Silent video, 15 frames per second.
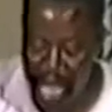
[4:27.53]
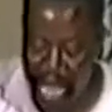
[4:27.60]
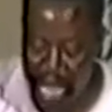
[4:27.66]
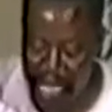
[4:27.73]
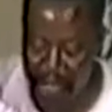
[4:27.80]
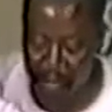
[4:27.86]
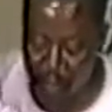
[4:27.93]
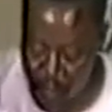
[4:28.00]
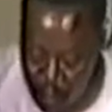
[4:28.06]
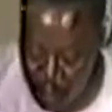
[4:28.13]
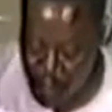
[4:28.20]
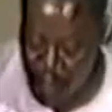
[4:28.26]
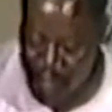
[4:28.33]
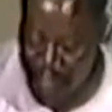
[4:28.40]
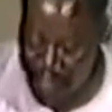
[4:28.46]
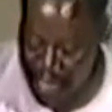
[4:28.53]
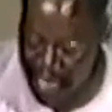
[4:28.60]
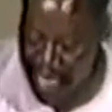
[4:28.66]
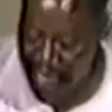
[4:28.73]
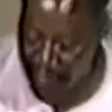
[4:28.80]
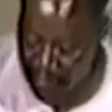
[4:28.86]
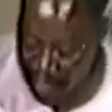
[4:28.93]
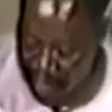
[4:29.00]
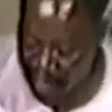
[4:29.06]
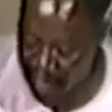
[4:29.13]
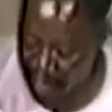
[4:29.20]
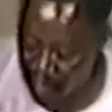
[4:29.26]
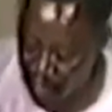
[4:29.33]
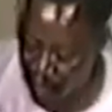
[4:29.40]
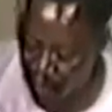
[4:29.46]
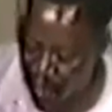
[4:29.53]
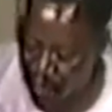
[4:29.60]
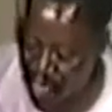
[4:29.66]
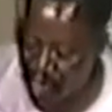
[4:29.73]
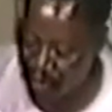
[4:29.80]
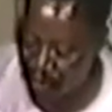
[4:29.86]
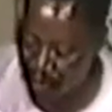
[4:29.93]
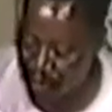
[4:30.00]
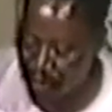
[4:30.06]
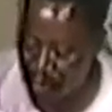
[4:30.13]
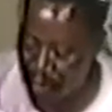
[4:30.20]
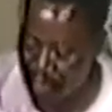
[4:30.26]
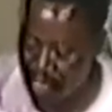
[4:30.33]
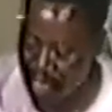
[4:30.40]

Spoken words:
As who was he admitted into Ribadu Road?